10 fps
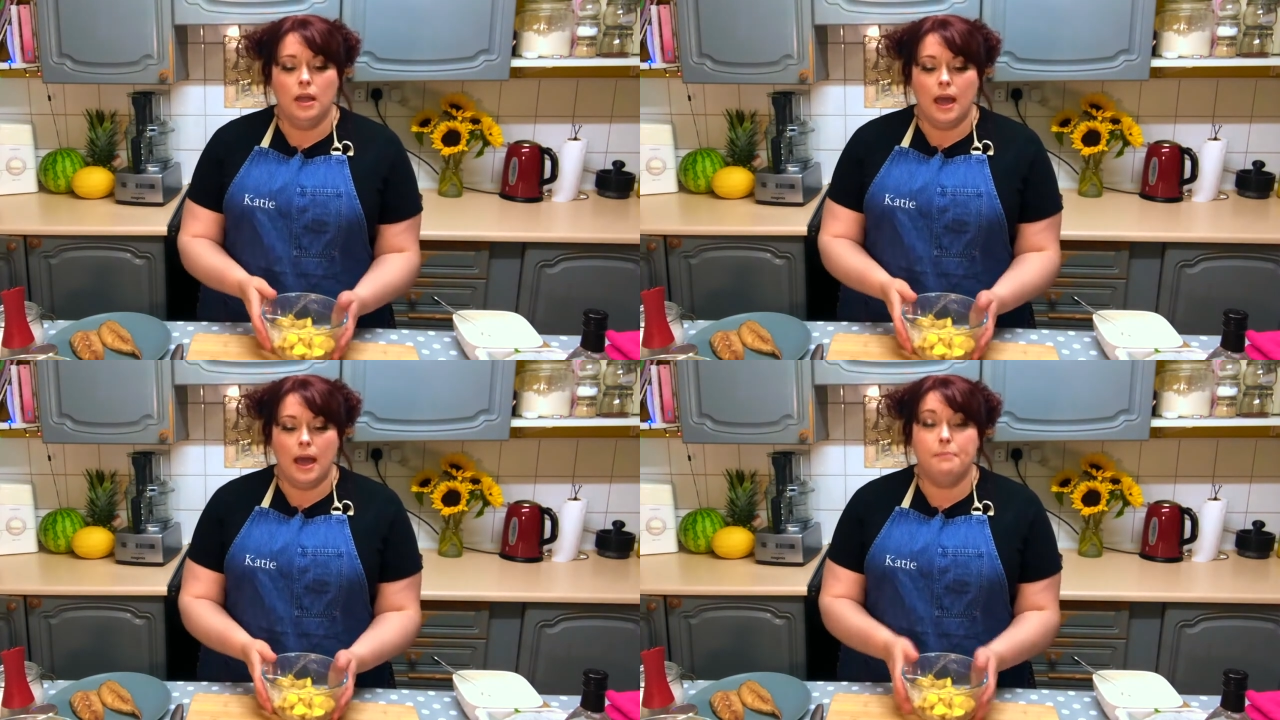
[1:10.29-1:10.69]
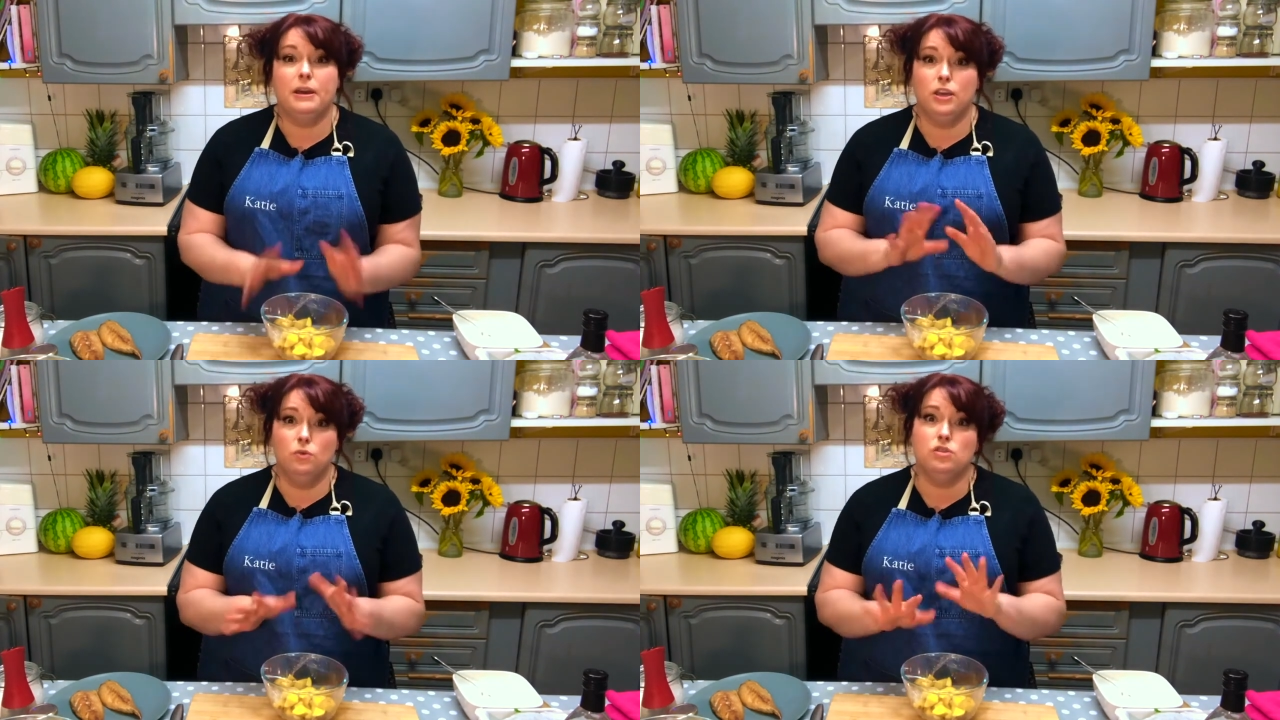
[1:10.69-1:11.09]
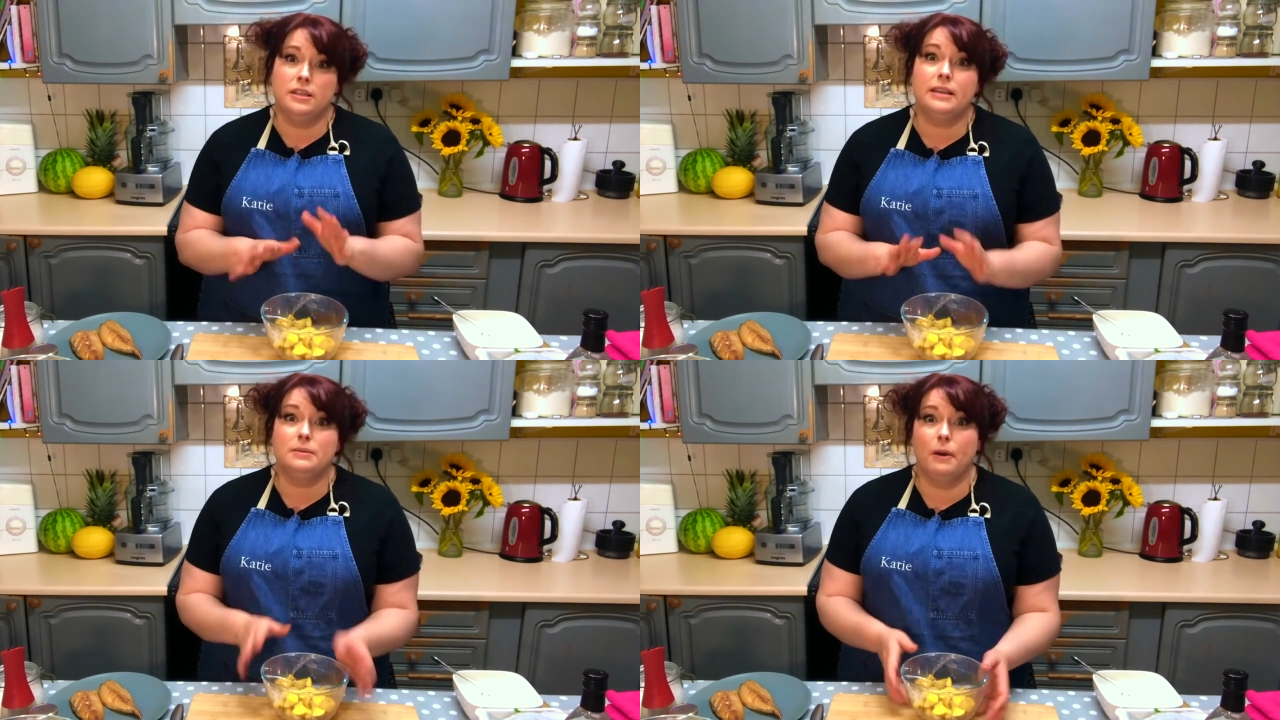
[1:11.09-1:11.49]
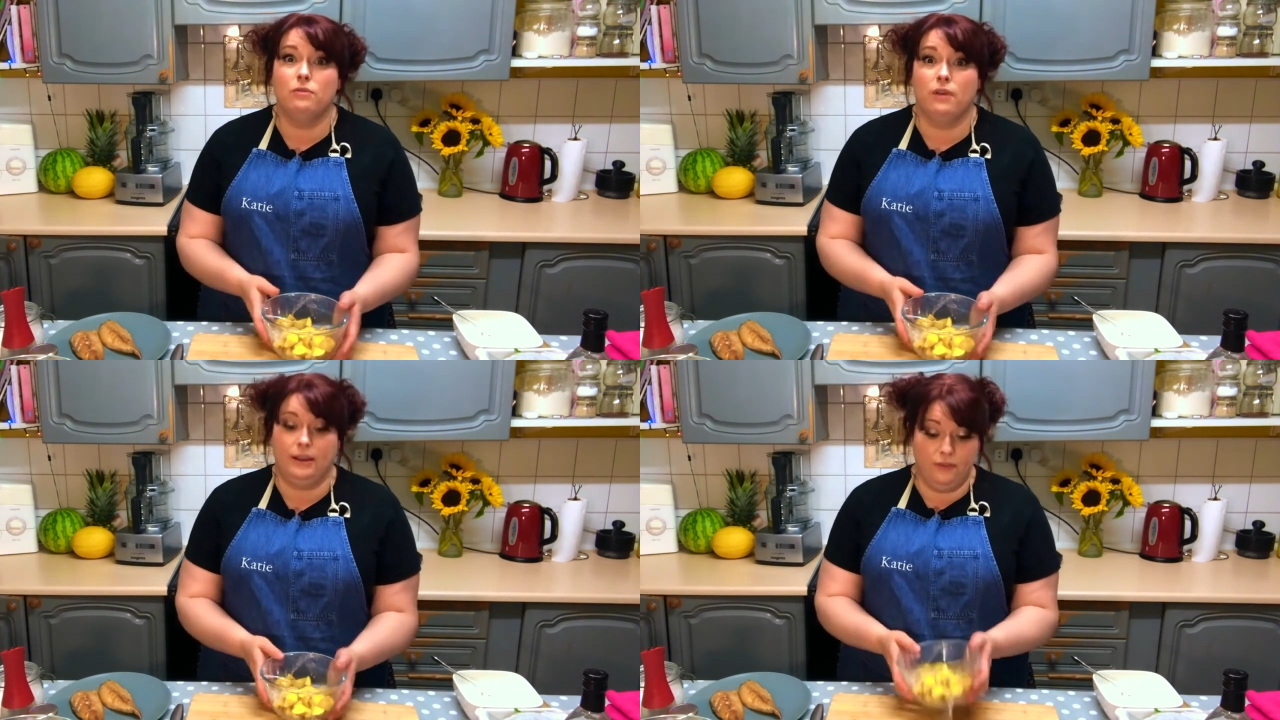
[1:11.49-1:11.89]
um, but usually that's about
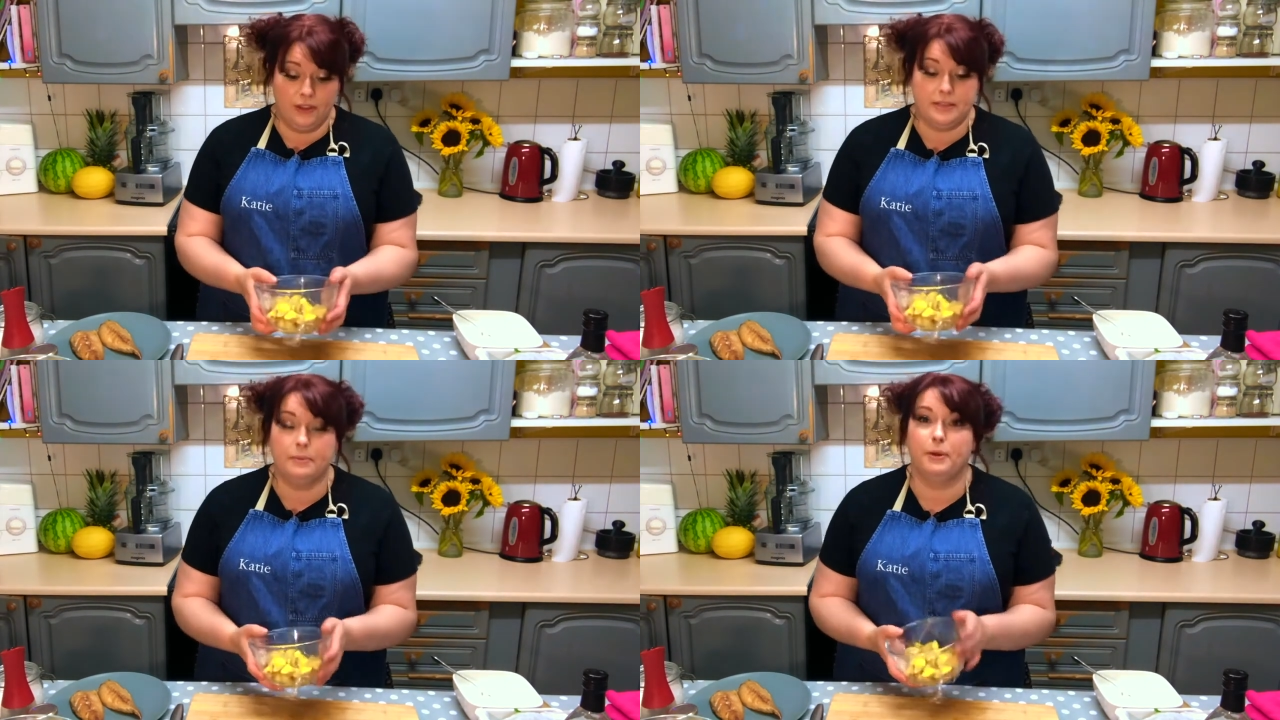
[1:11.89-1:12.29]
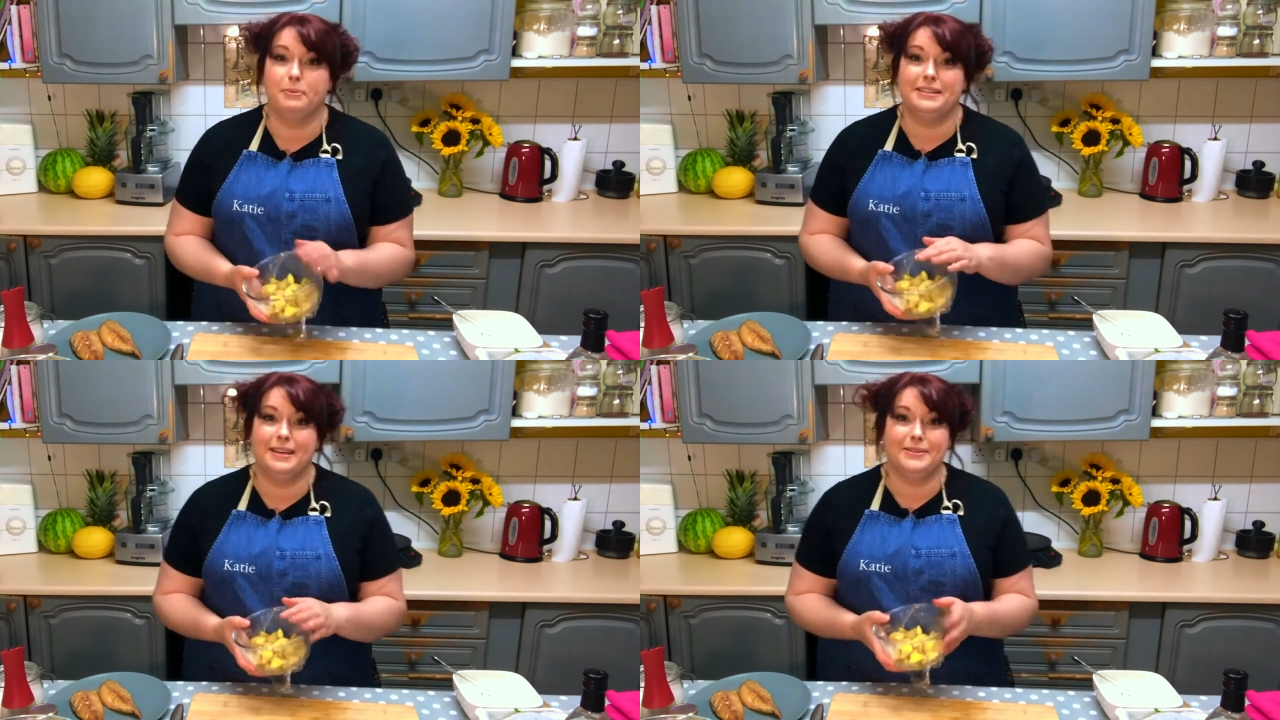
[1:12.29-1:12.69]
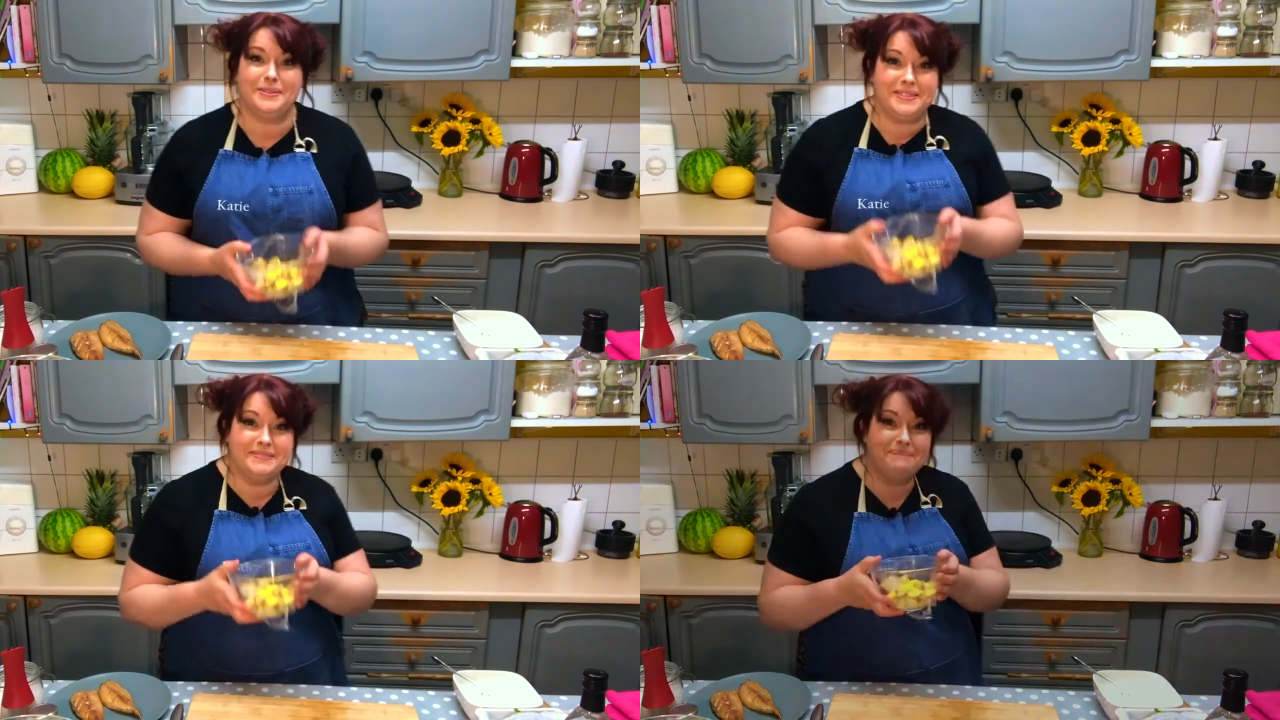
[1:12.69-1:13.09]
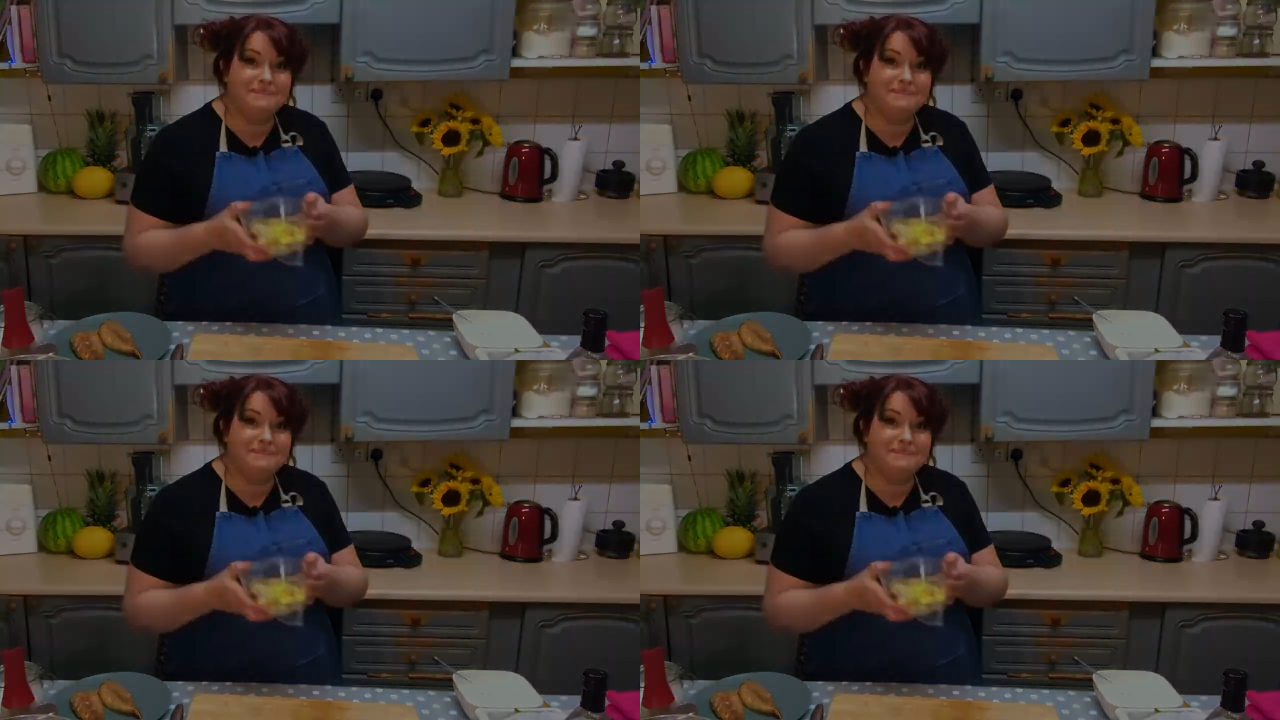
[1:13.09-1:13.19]
right for this amount of potatoes.